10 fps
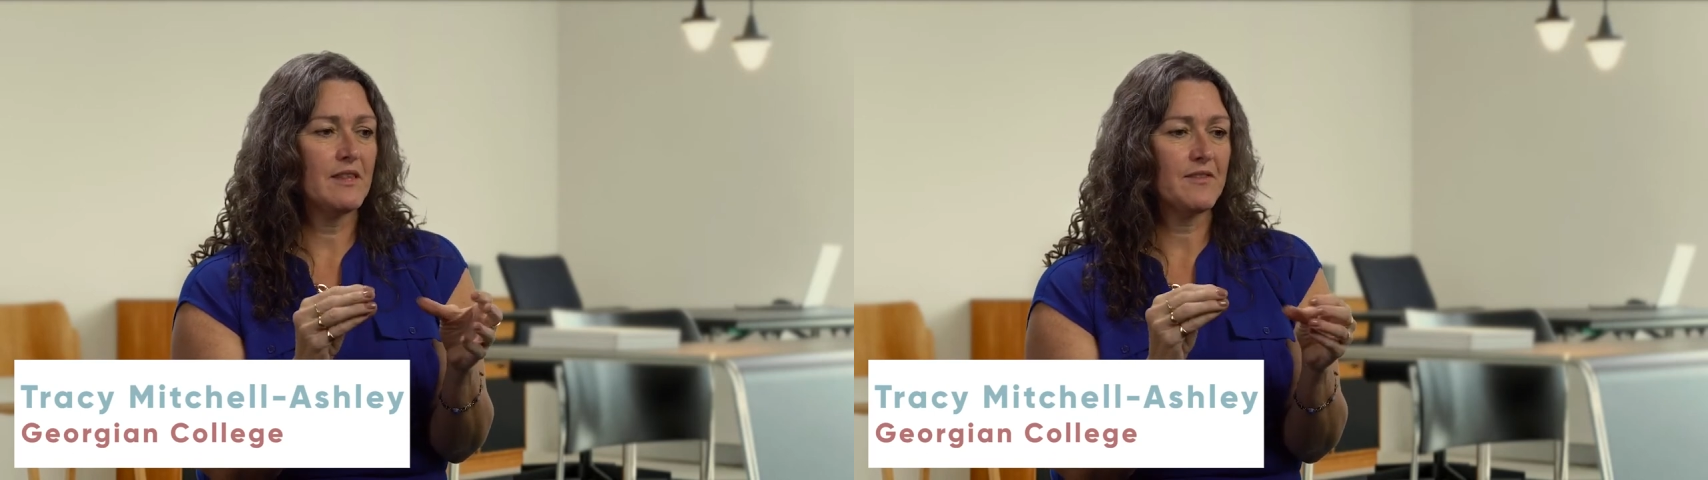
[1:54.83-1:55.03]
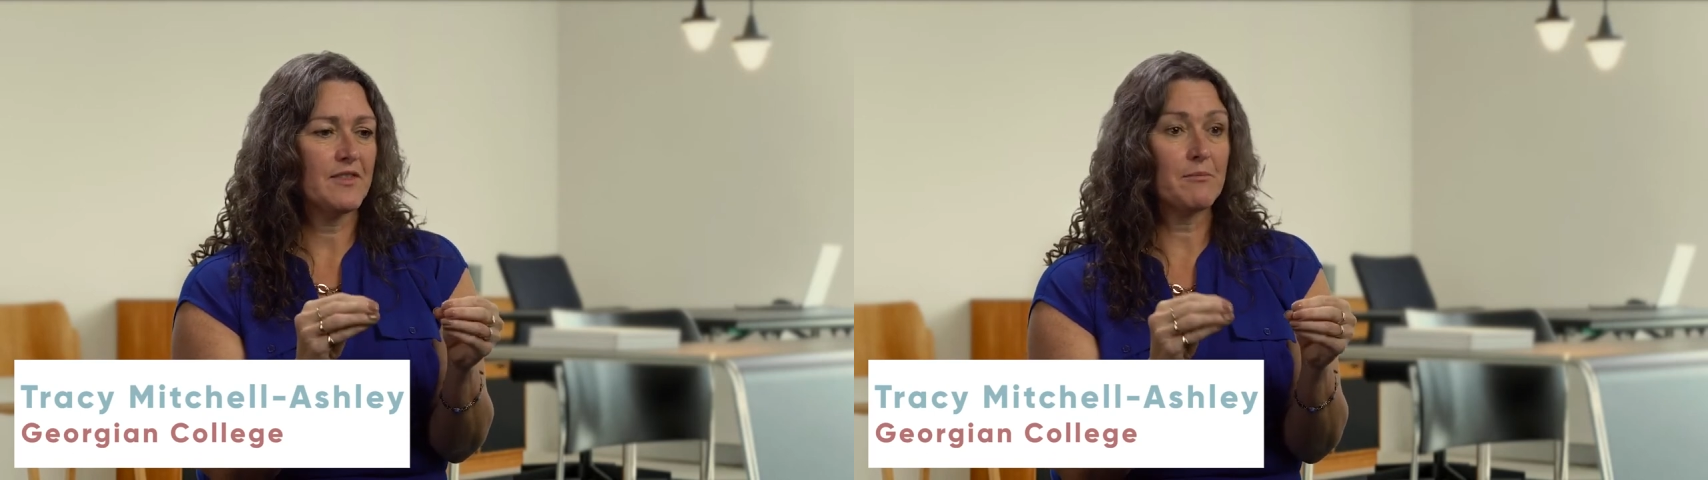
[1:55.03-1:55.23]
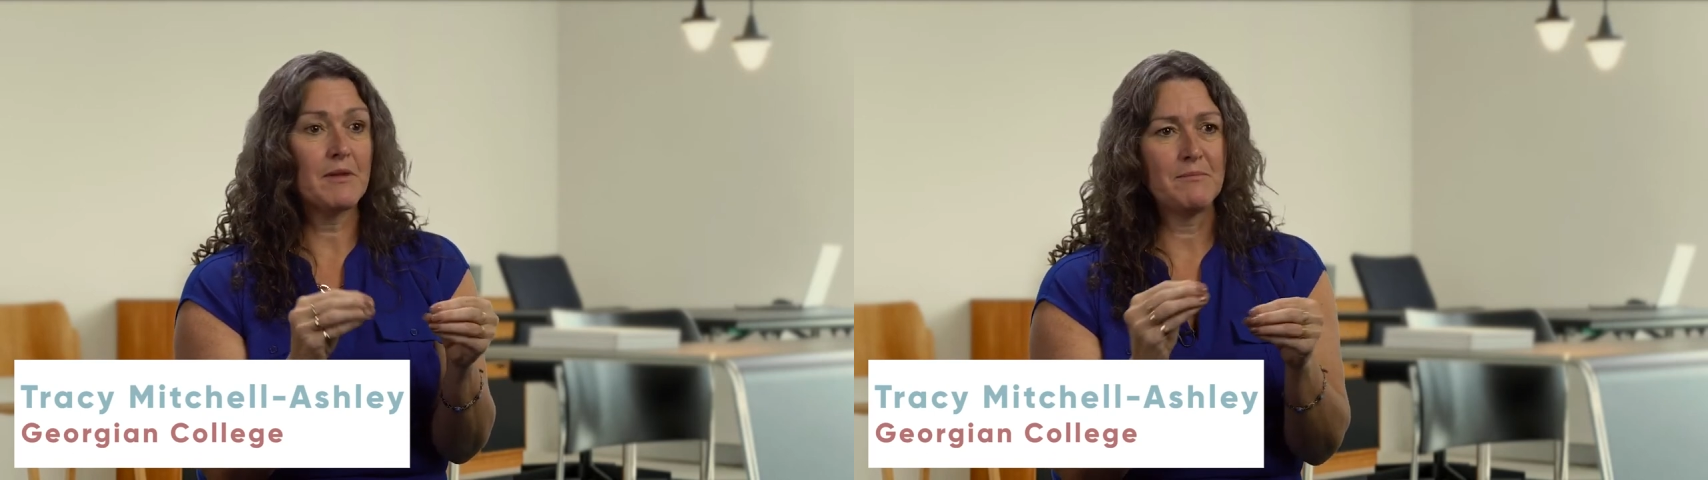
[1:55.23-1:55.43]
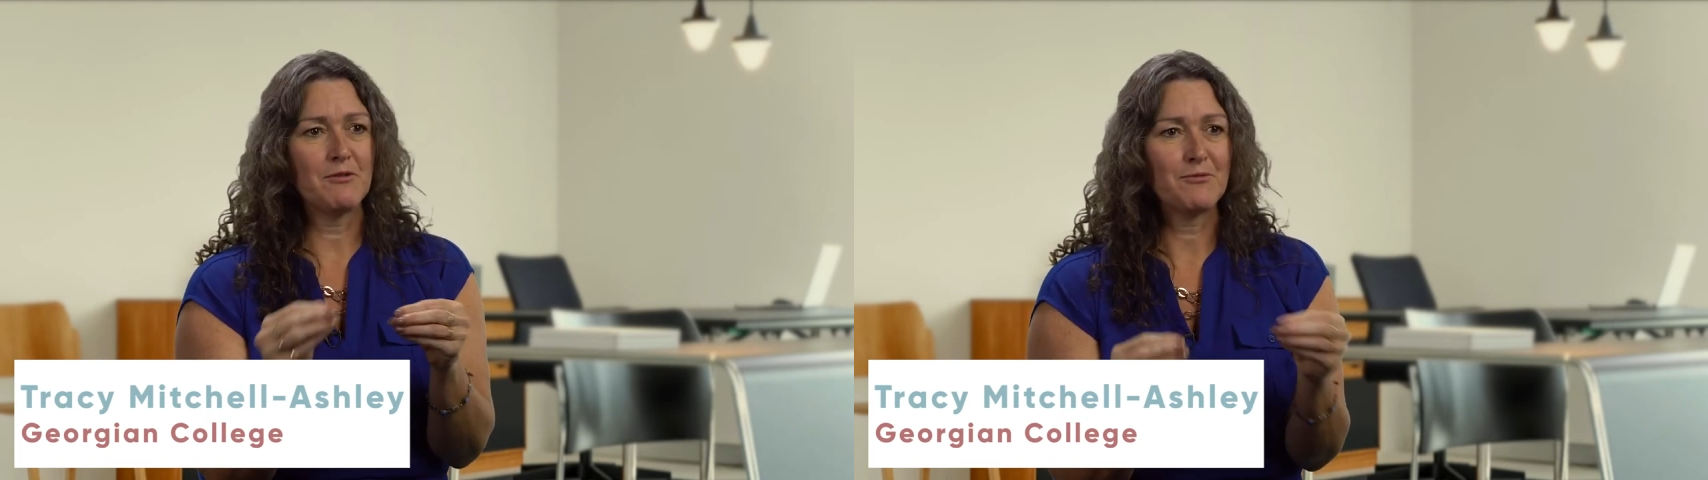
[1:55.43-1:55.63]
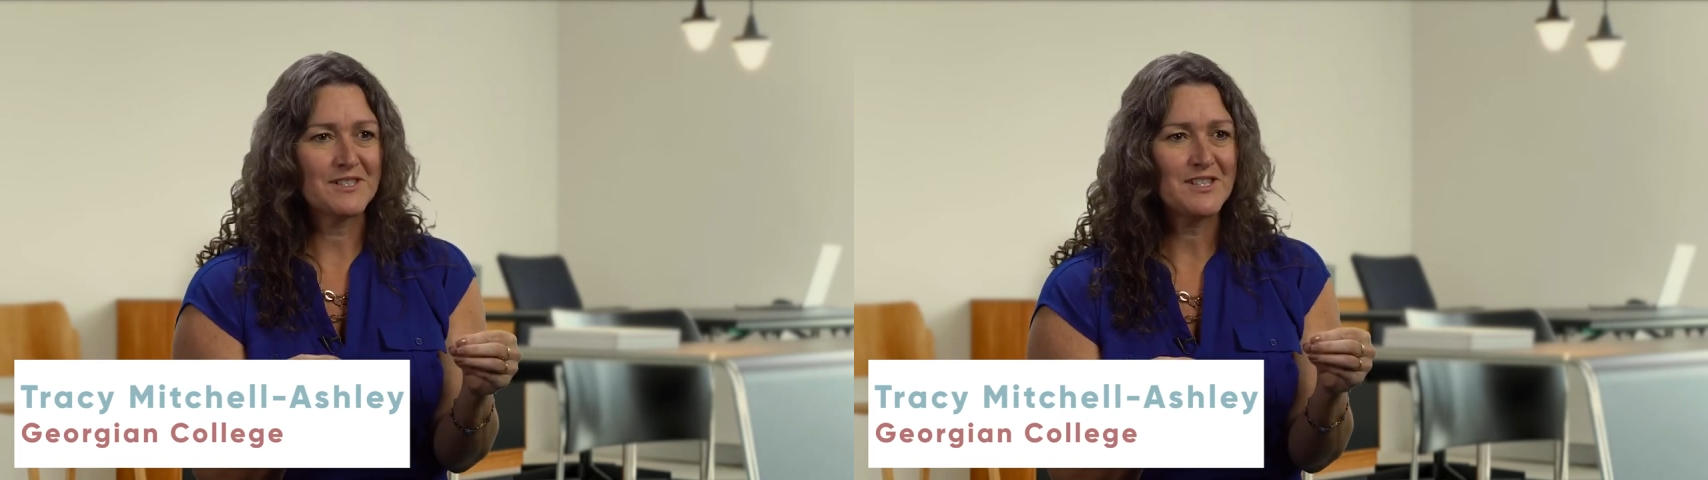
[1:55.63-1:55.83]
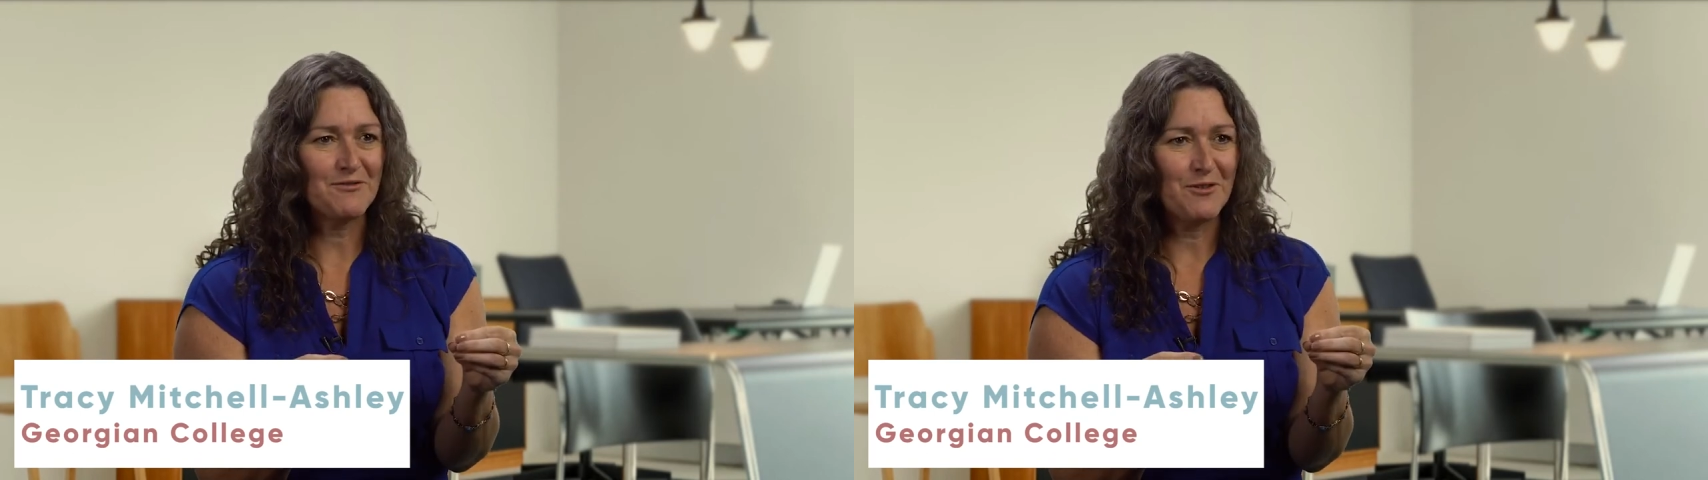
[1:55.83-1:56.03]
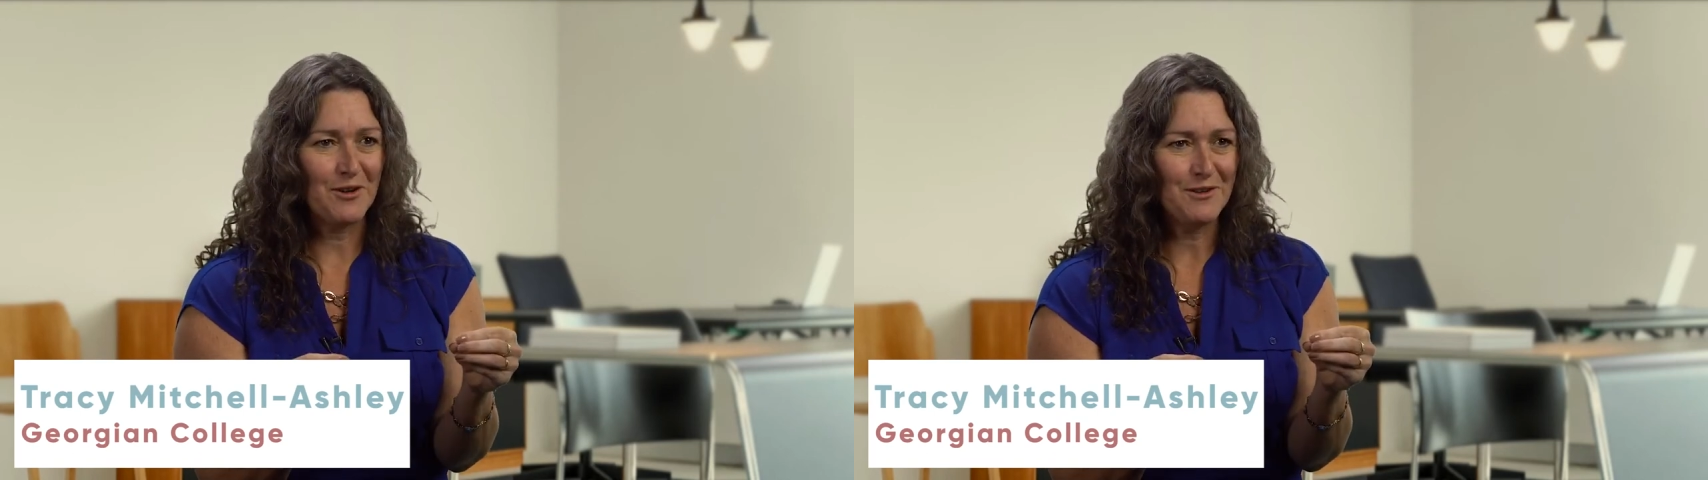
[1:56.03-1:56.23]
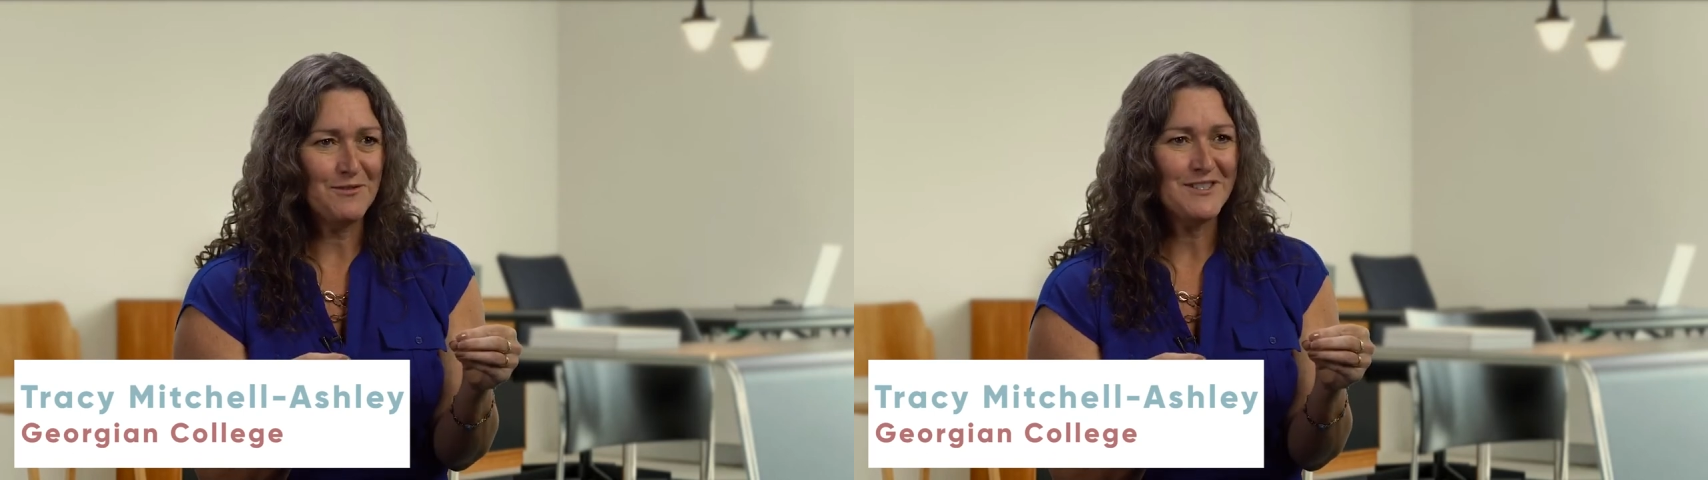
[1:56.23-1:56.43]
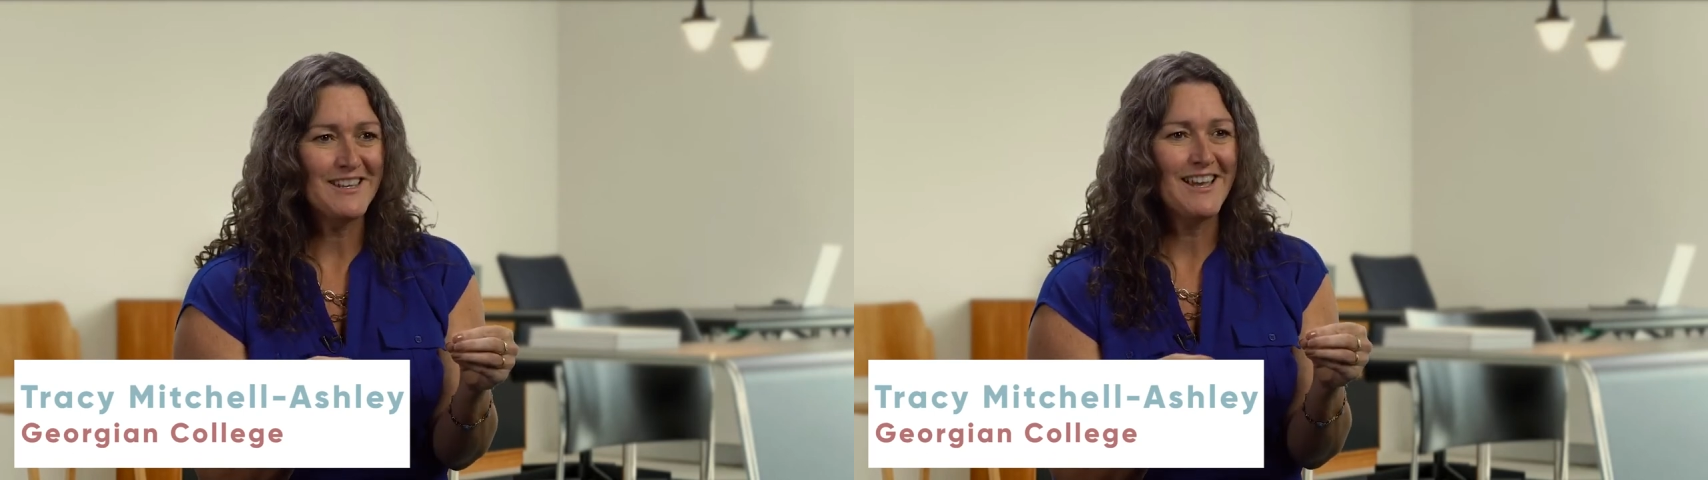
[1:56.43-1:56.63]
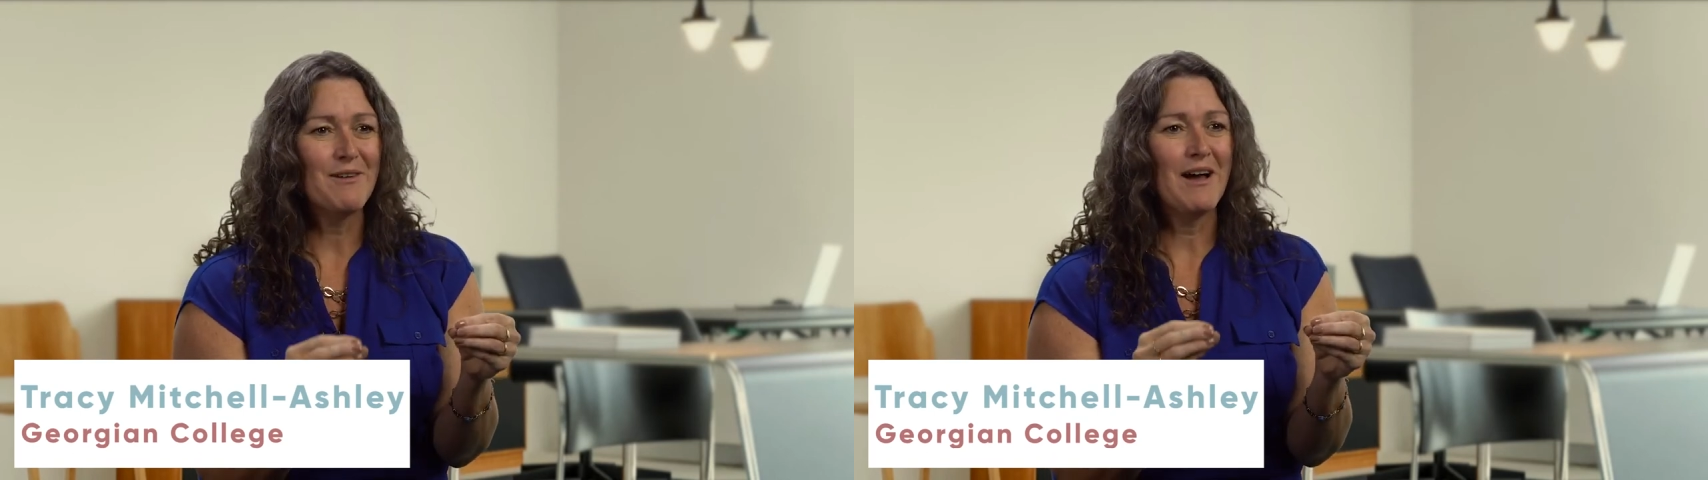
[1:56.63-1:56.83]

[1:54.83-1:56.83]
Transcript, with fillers: that there might be risk involved.